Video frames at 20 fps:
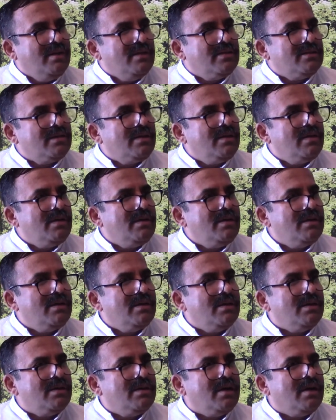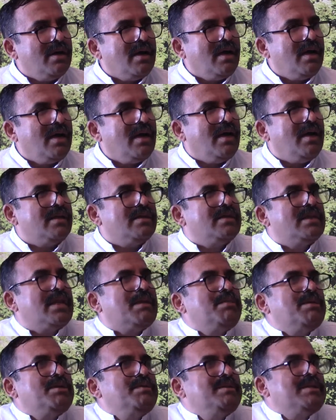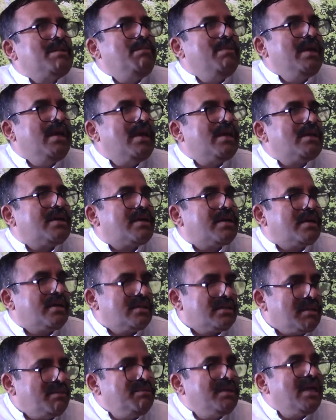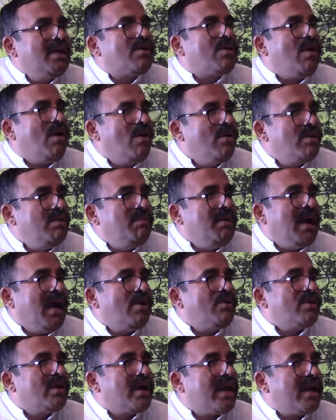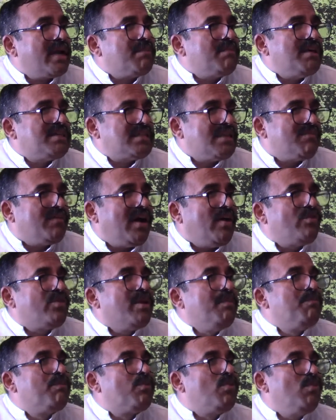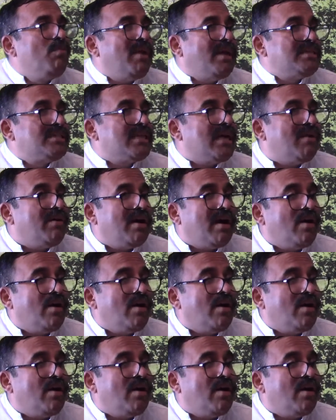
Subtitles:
So there must be something wrong with me. I have to correct myself. I have to improve myself.